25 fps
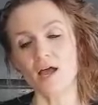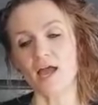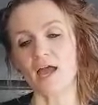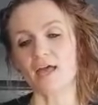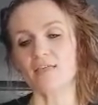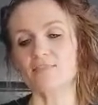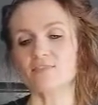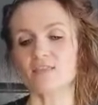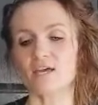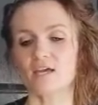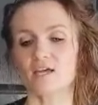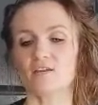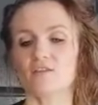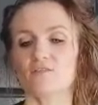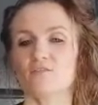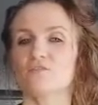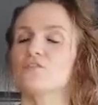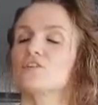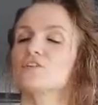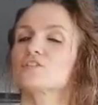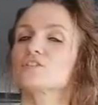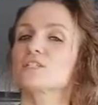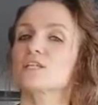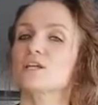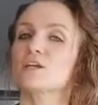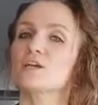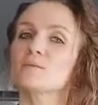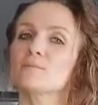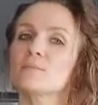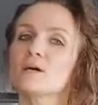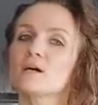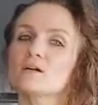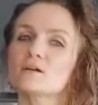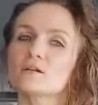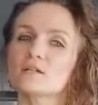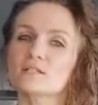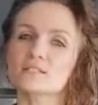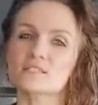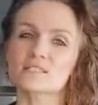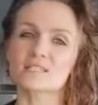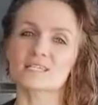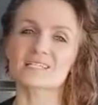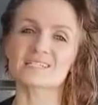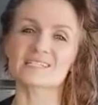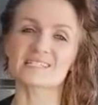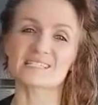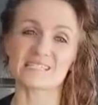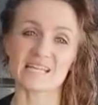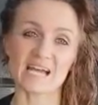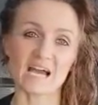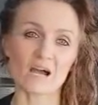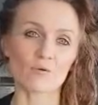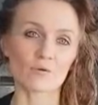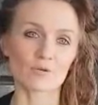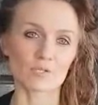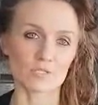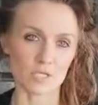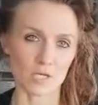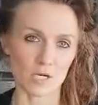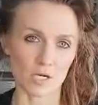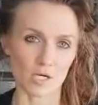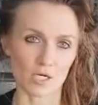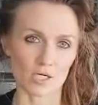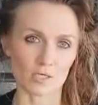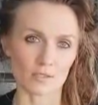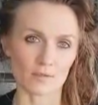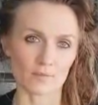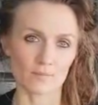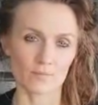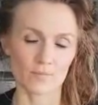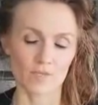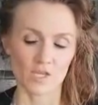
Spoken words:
and then for dairy milk, it's like a sour tart.